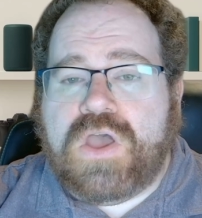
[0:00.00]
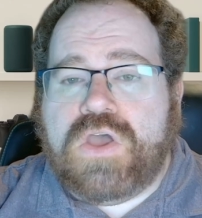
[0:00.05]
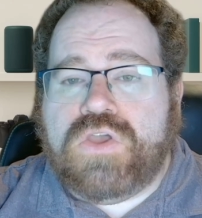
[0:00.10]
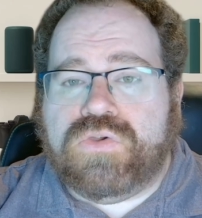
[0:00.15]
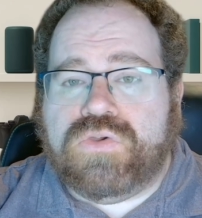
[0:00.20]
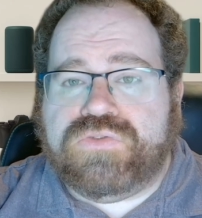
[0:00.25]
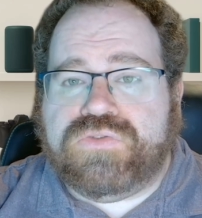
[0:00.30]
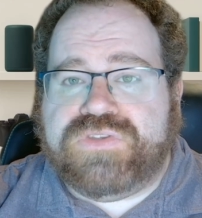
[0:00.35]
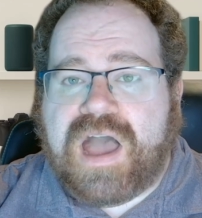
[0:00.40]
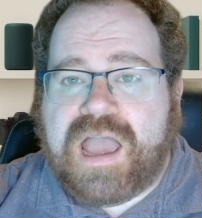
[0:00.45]

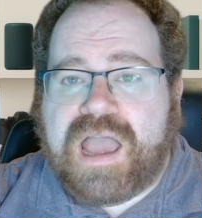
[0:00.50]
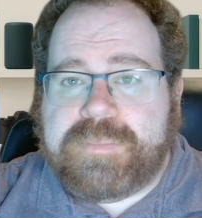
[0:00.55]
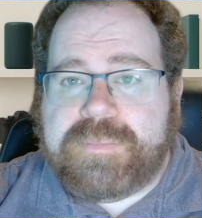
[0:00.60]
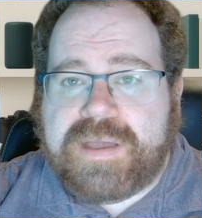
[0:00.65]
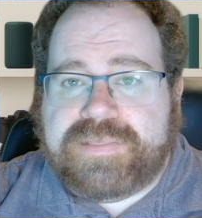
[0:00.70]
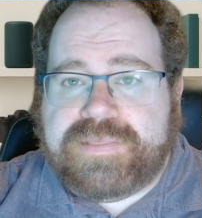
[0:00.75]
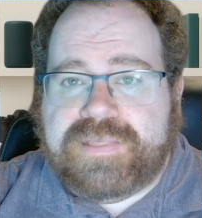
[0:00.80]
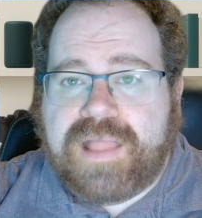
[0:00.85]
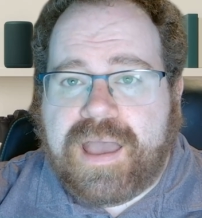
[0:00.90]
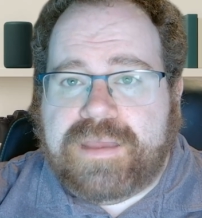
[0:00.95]
your time
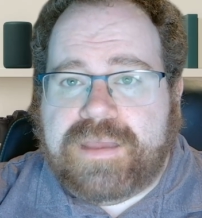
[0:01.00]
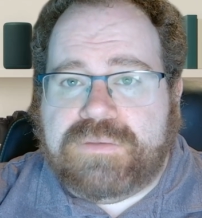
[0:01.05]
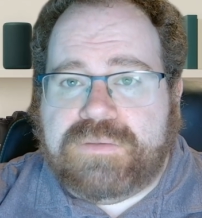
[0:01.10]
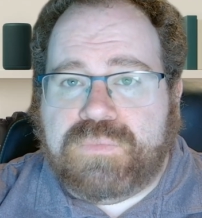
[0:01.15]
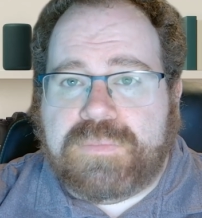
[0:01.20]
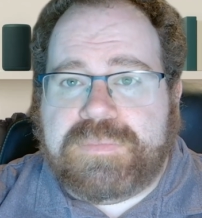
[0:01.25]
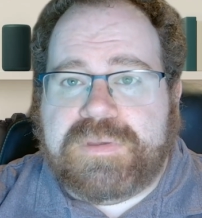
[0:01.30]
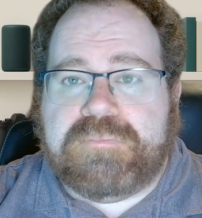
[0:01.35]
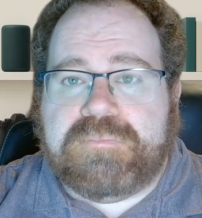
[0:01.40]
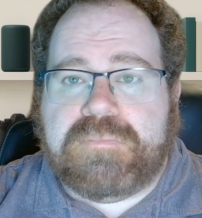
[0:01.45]
online
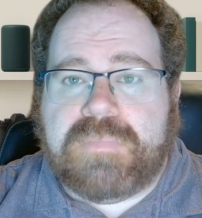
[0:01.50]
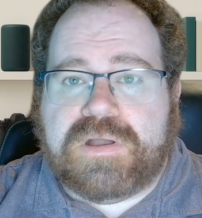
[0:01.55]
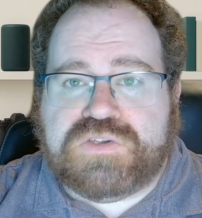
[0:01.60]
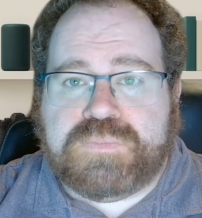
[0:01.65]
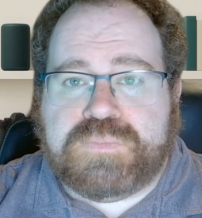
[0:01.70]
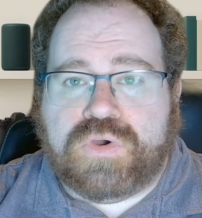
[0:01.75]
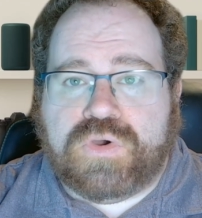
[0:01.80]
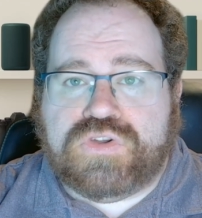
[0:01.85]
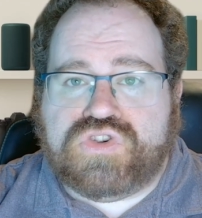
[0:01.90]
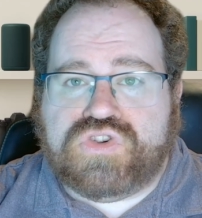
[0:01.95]
will be much
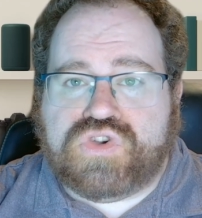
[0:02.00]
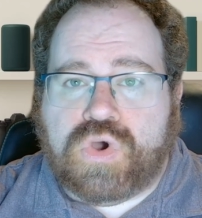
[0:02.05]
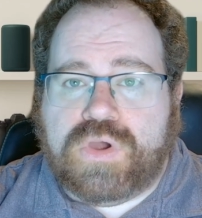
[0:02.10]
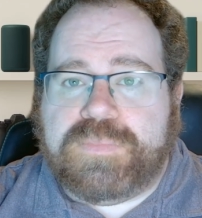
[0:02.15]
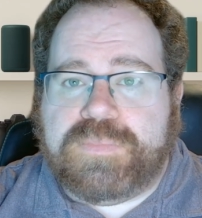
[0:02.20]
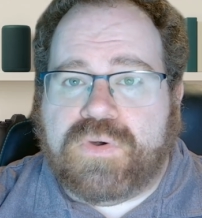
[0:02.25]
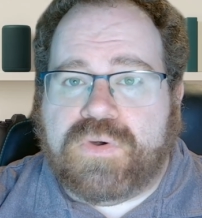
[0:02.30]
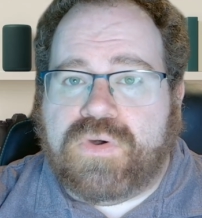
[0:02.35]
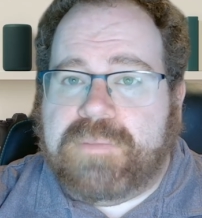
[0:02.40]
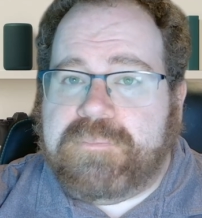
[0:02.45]
more
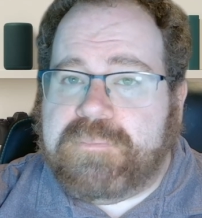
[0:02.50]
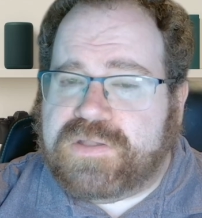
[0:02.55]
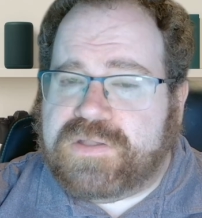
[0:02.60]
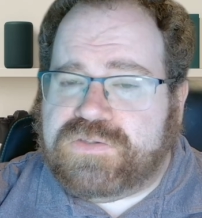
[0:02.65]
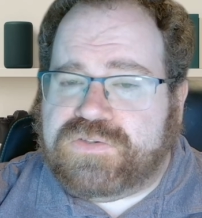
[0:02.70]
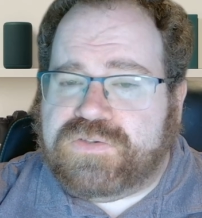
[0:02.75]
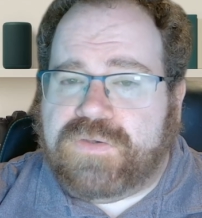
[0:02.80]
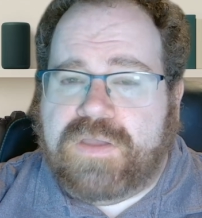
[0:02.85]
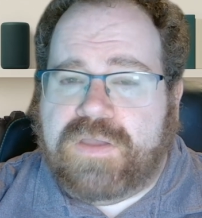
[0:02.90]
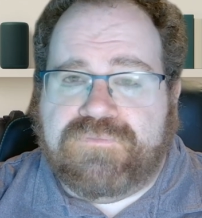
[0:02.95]
enjoyable
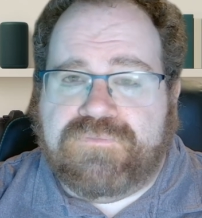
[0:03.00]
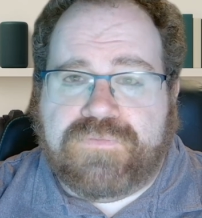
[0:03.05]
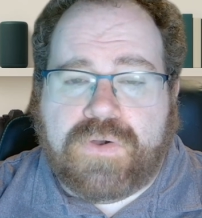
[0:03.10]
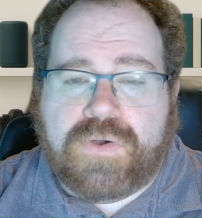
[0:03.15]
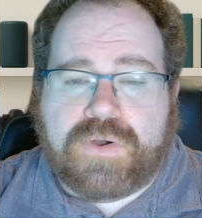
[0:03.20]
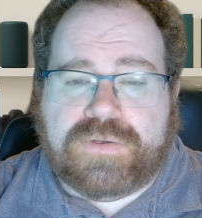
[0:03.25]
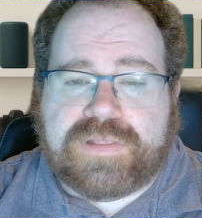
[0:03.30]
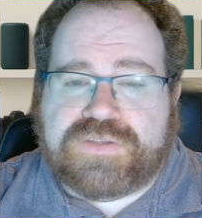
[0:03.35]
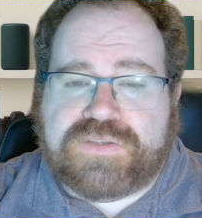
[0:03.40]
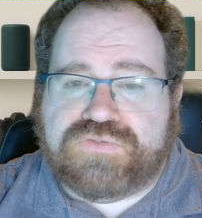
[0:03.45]
and
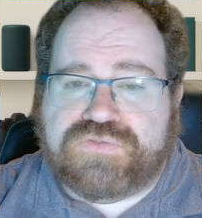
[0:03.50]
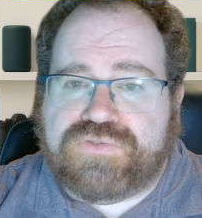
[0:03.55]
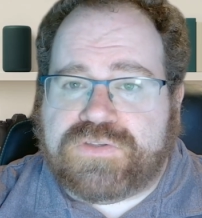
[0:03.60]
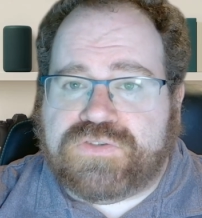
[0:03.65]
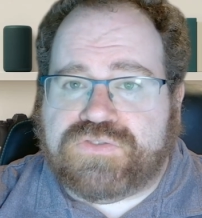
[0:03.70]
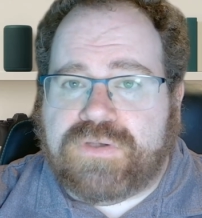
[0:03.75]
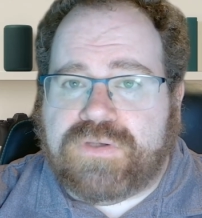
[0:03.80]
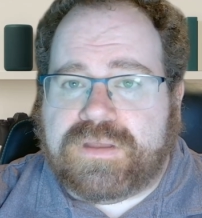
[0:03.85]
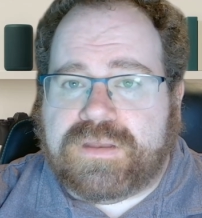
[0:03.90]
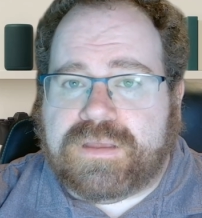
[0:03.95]
far less
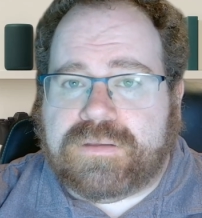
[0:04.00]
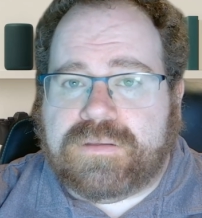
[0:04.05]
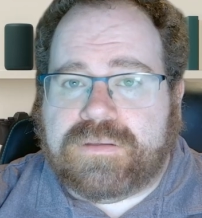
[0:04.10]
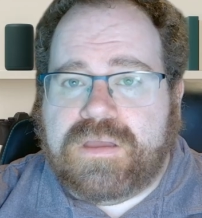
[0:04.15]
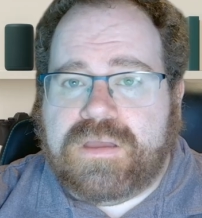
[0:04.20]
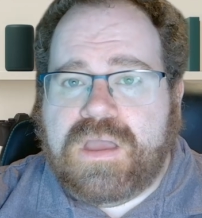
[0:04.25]
frustrating.